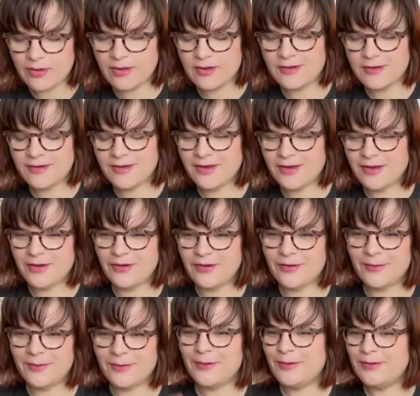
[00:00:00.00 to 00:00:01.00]

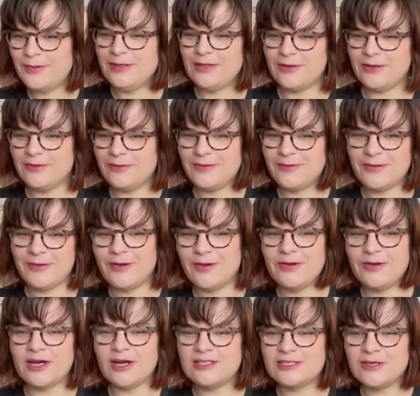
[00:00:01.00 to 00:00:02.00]

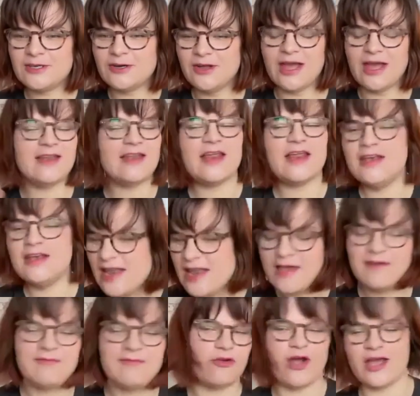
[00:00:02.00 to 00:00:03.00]
an article and then
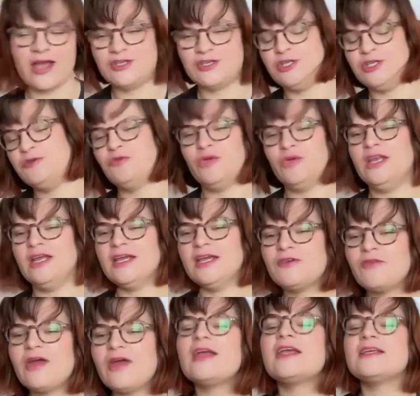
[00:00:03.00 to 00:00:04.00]
never actually read it,
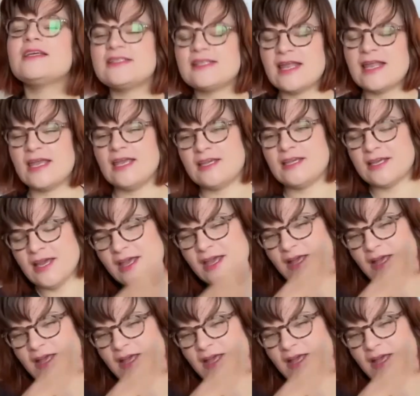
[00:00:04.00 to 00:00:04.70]
right? Like, it's like